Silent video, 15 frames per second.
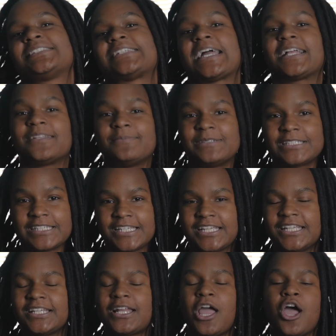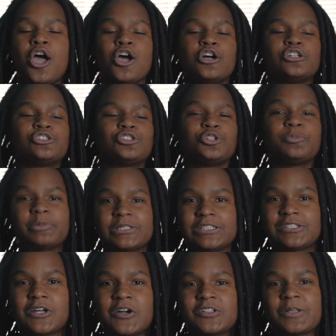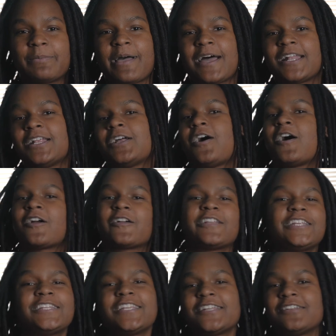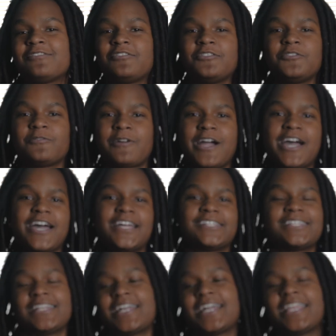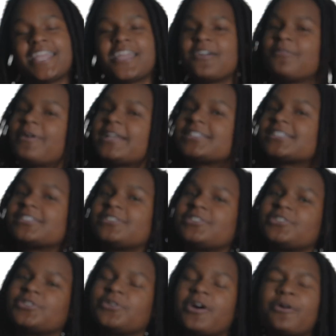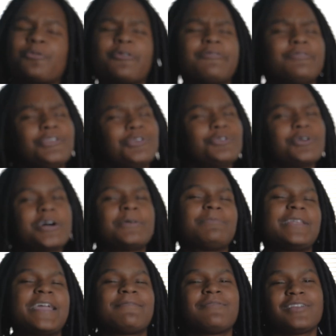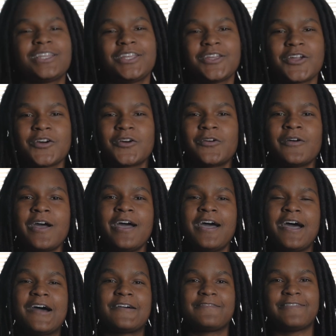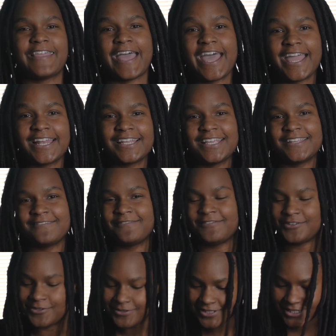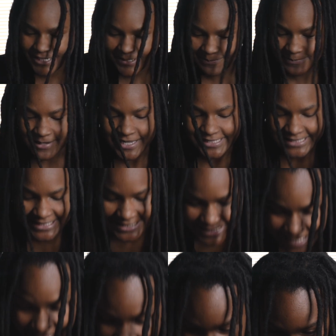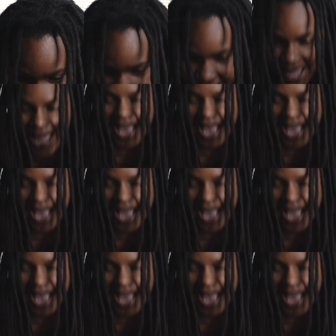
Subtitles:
cycling machine. Super stoked about it. Already did a few rides, and I can't wait to do a review update video of that in future. But today